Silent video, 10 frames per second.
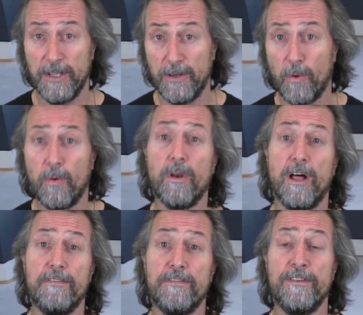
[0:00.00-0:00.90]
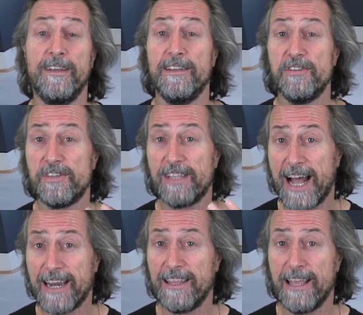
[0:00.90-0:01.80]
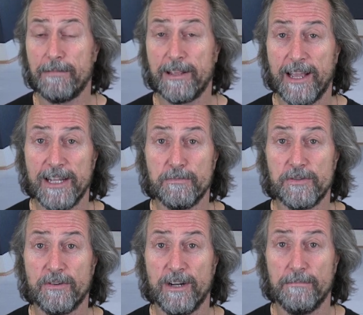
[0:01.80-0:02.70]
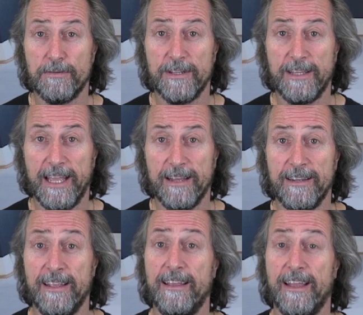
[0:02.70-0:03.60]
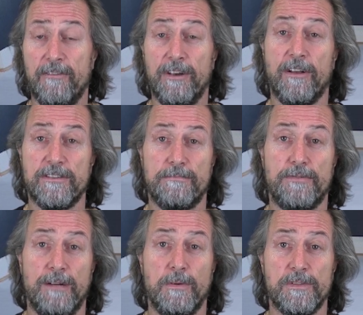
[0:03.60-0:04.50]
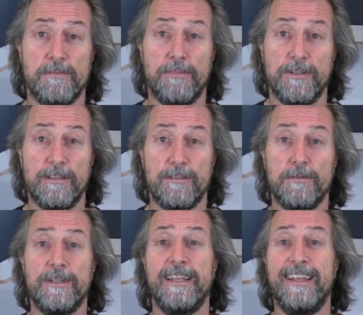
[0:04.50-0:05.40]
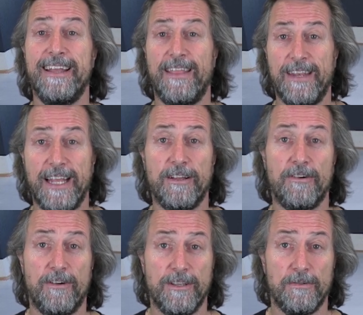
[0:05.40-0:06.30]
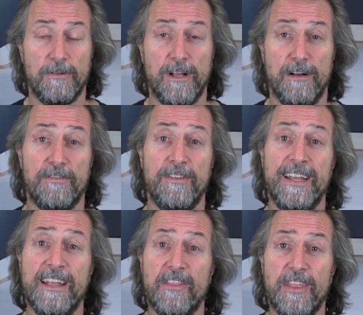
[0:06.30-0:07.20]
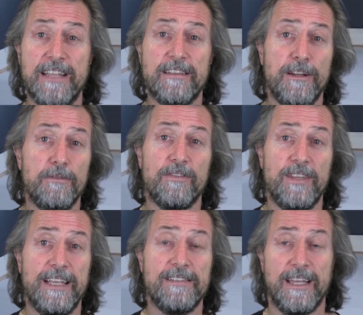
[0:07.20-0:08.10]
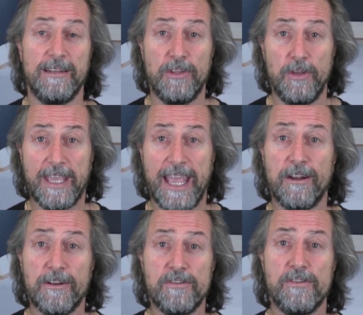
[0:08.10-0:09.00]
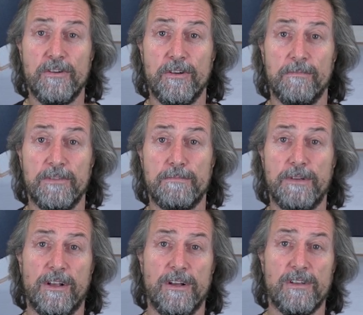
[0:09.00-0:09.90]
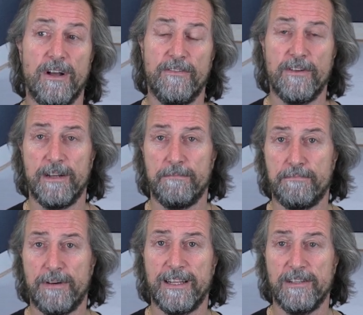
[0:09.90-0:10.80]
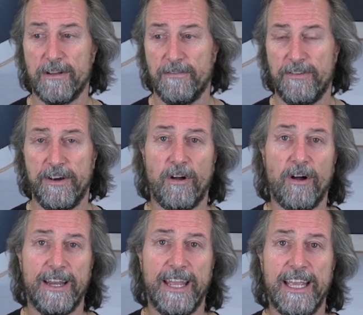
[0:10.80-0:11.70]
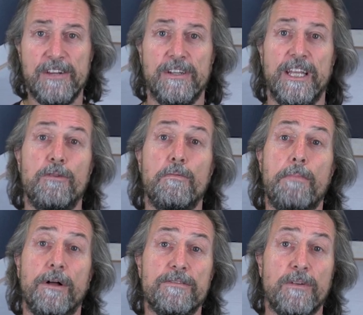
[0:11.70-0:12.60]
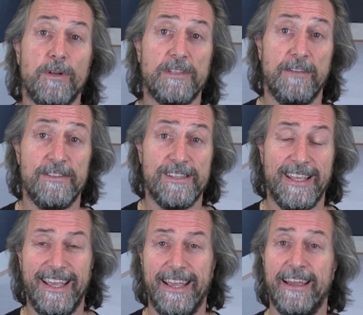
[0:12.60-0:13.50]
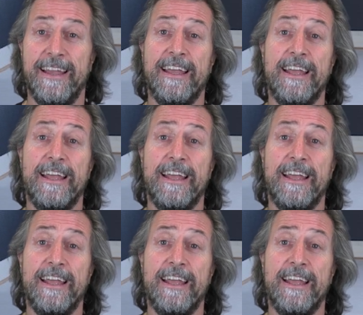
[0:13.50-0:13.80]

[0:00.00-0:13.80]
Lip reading: it all off, started the application with trying to put it down and realized the primer wasn't bonding to it, and then had to grind it all off. These are little things that you cannot assume just because, oh, I've got a product that's got very high adhesion, it'll bond to whatever's there.